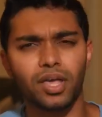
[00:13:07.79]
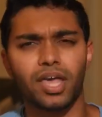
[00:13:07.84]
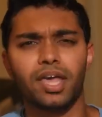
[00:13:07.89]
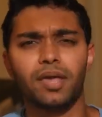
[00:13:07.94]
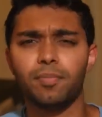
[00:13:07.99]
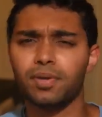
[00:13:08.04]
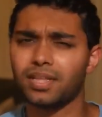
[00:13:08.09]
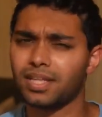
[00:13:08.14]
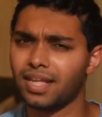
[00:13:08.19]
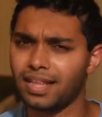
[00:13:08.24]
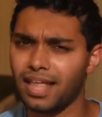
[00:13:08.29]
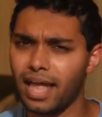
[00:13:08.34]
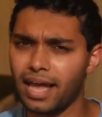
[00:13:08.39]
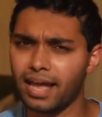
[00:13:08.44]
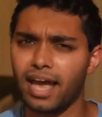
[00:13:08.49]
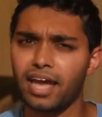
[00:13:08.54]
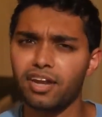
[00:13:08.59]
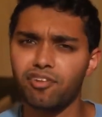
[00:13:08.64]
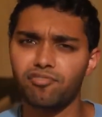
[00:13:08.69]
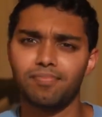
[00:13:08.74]
Okay, but then
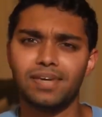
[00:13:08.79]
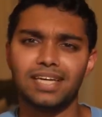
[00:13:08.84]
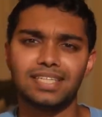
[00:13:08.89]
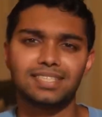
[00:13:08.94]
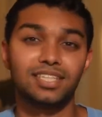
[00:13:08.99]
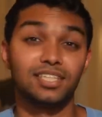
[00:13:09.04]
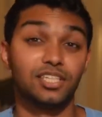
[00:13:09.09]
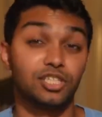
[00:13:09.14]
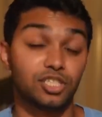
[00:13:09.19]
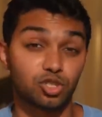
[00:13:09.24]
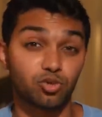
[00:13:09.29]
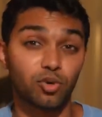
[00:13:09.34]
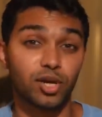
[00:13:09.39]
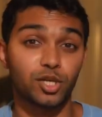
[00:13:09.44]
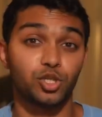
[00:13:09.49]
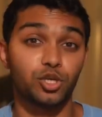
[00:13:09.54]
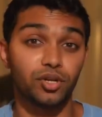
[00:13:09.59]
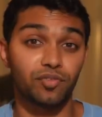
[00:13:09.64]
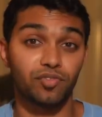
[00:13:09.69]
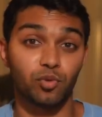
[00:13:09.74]
that kind of makes the
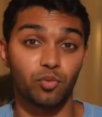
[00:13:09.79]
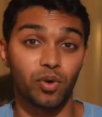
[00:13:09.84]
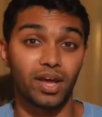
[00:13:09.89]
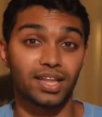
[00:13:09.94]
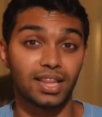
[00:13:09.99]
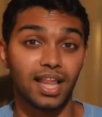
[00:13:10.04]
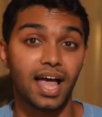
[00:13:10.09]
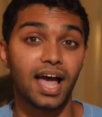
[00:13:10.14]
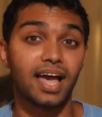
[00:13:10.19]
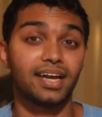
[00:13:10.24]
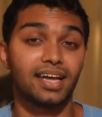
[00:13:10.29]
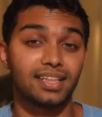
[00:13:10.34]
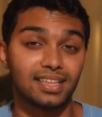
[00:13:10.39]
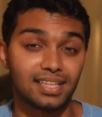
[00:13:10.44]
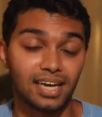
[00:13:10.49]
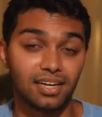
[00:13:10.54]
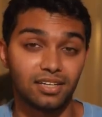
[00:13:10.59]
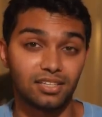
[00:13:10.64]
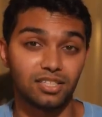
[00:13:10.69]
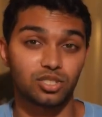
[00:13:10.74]
destruction of the Red Line at
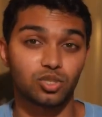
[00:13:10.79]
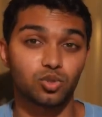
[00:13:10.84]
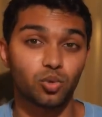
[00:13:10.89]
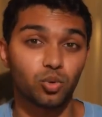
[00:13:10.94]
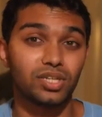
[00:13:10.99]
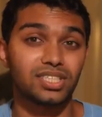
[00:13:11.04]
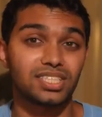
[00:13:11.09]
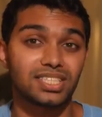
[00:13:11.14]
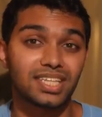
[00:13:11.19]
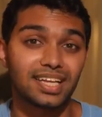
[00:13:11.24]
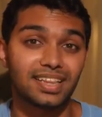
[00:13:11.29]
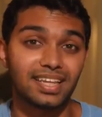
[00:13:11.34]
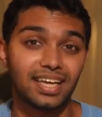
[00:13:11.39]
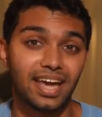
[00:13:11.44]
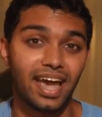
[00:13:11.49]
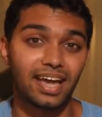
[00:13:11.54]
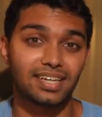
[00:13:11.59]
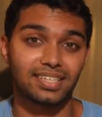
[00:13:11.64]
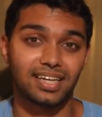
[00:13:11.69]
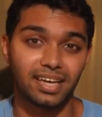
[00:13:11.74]
the end of the story
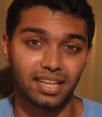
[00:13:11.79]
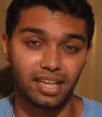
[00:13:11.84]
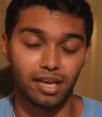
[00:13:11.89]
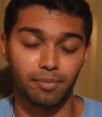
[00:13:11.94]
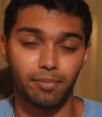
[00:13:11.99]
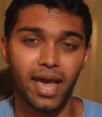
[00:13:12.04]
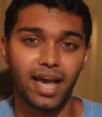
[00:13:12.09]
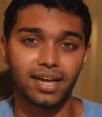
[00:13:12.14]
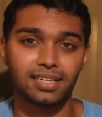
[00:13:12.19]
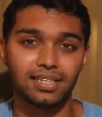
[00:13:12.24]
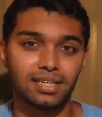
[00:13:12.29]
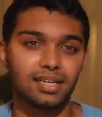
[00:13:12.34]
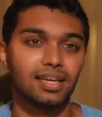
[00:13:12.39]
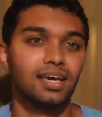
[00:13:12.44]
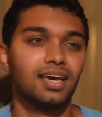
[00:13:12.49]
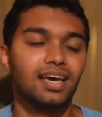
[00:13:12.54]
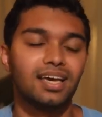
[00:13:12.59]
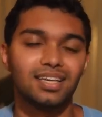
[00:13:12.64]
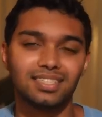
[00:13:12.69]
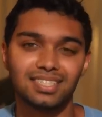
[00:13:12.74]
slightly
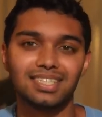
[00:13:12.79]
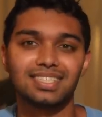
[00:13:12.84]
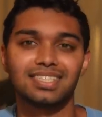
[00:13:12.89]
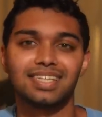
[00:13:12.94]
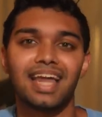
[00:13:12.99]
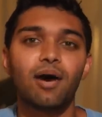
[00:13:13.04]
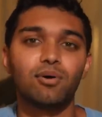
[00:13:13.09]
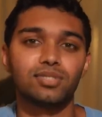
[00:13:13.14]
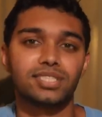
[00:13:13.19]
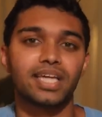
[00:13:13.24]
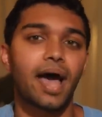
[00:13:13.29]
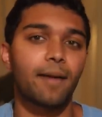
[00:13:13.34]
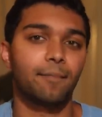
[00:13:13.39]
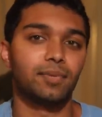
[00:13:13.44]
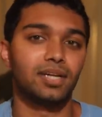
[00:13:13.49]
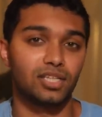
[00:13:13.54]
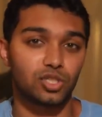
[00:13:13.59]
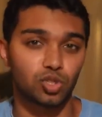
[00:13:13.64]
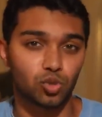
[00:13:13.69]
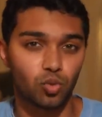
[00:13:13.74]
anticlimactic, since now it's
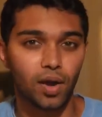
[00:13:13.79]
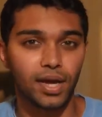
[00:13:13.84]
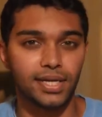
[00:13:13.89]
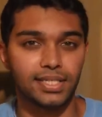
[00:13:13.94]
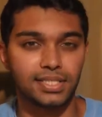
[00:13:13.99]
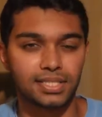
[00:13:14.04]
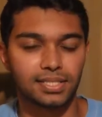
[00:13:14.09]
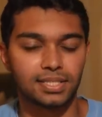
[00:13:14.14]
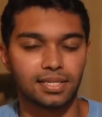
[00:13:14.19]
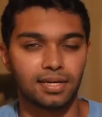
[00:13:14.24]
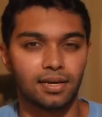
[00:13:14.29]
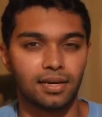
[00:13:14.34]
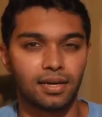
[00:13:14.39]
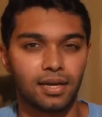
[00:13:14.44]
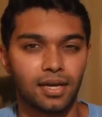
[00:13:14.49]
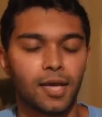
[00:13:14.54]
happening twice.